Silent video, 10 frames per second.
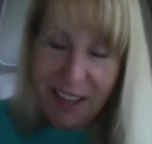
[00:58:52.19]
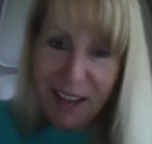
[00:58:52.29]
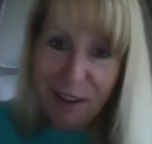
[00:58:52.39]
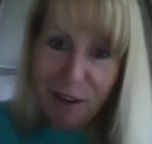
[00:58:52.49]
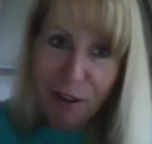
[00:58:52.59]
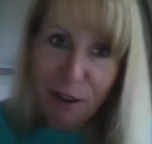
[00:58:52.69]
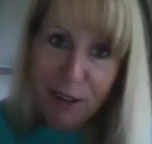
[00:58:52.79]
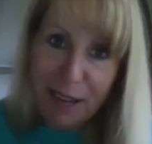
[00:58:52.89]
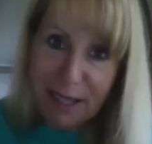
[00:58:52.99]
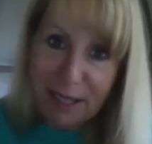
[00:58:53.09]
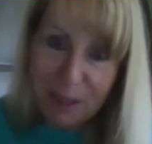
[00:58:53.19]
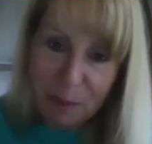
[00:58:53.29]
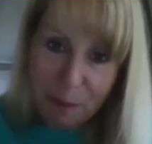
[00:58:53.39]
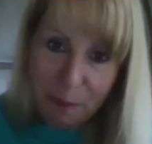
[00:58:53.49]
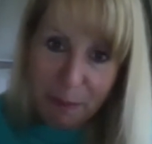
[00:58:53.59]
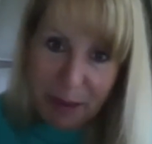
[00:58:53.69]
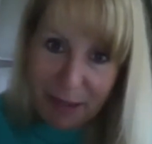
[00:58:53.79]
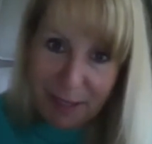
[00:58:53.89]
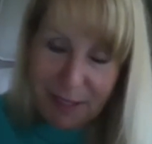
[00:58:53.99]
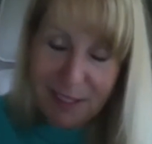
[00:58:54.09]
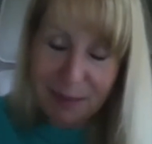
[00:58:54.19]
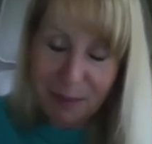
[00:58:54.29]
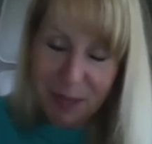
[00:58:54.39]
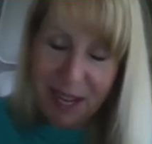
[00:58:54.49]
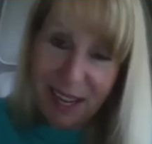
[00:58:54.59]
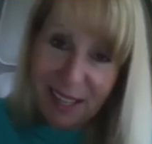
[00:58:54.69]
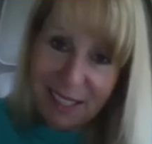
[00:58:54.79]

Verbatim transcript: at rxbandz.com.